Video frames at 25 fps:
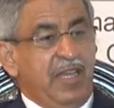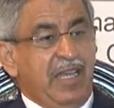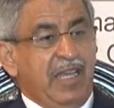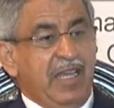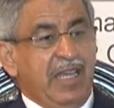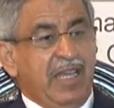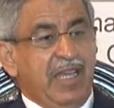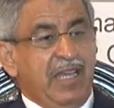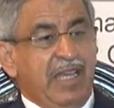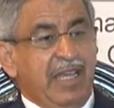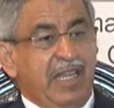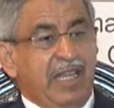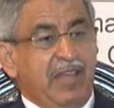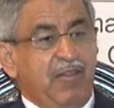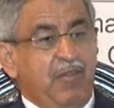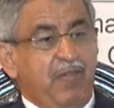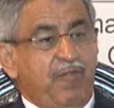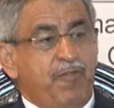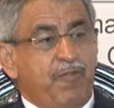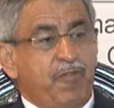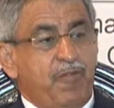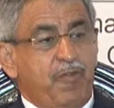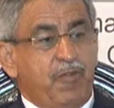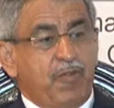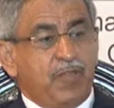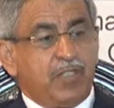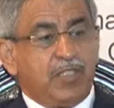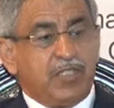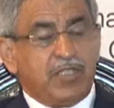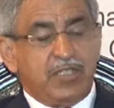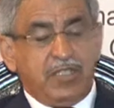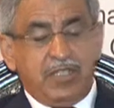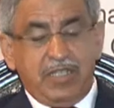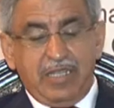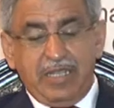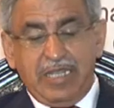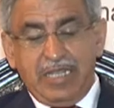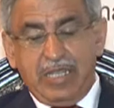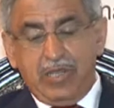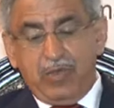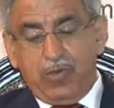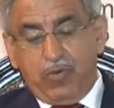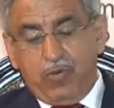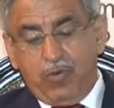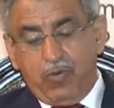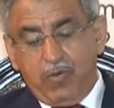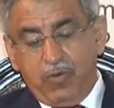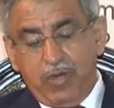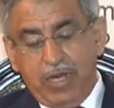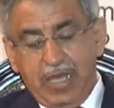Of course, in
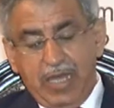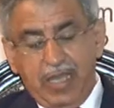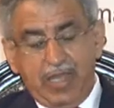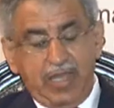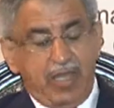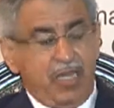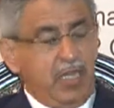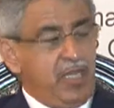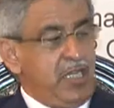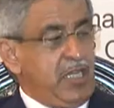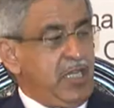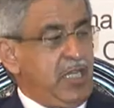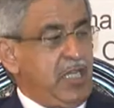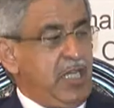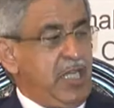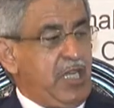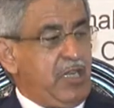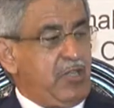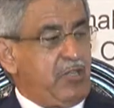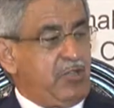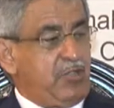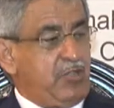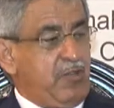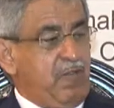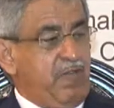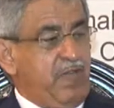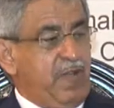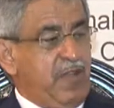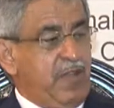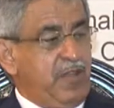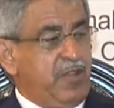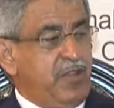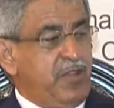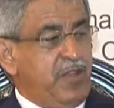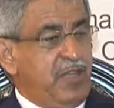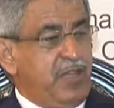all other indicators of health